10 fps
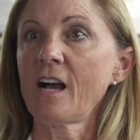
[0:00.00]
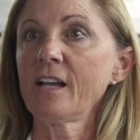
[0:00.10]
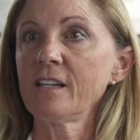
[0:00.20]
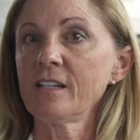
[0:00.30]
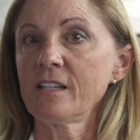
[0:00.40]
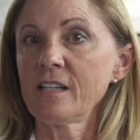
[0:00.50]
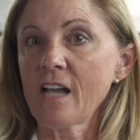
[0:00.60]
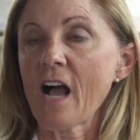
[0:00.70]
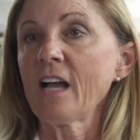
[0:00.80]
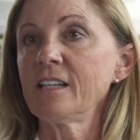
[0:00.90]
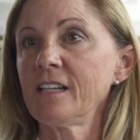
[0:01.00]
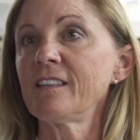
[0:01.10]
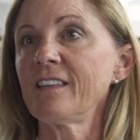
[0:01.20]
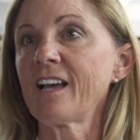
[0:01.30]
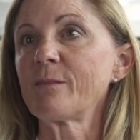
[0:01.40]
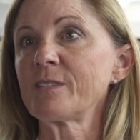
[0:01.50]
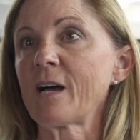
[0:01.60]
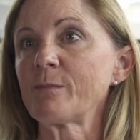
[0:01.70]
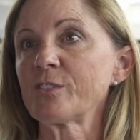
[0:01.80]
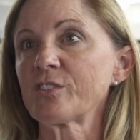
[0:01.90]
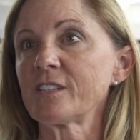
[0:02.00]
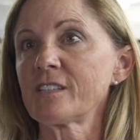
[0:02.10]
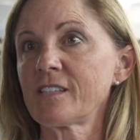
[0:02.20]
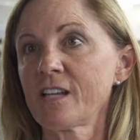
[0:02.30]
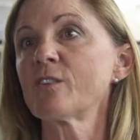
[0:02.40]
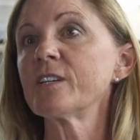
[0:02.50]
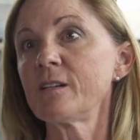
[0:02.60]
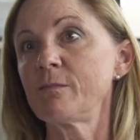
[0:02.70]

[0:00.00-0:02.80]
I need the optometrist. They don't need